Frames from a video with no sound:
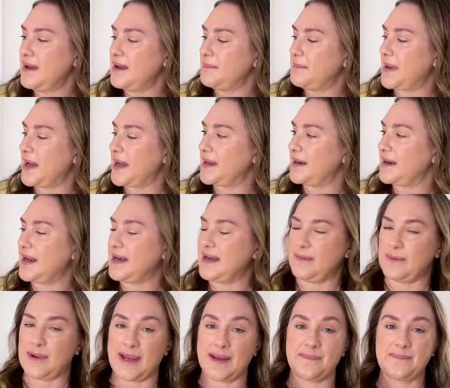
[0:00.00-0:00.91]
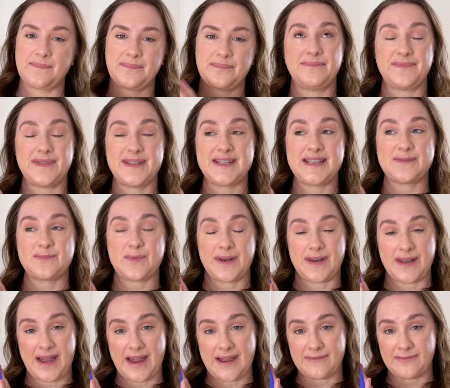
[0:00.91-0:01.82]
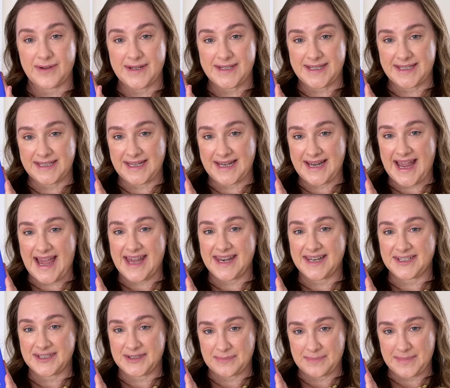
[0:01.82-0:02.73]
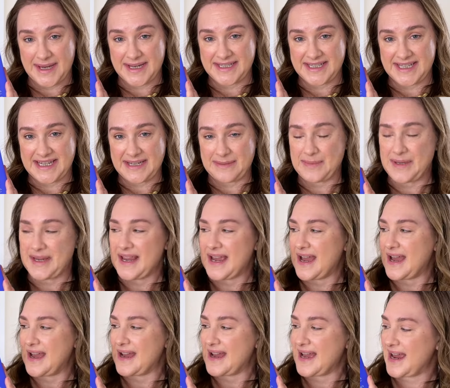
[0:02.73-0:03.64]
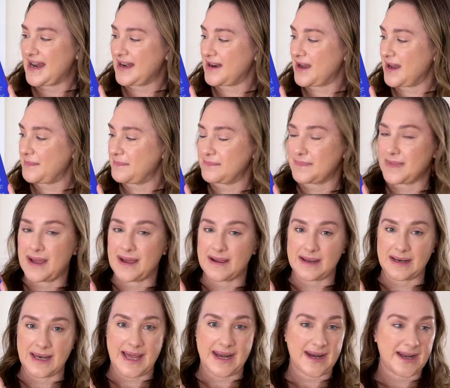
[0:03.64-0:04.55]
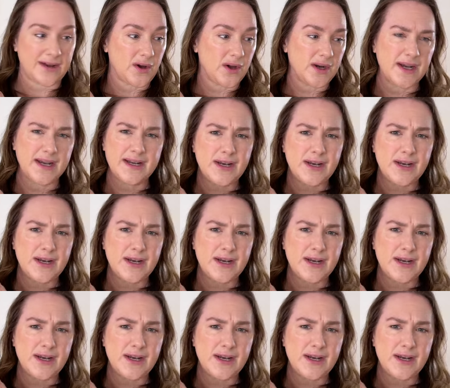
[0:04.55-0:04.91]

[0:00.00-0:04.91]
But anyway, this is one that I've recently added to my TBR, and I'm glad I got it.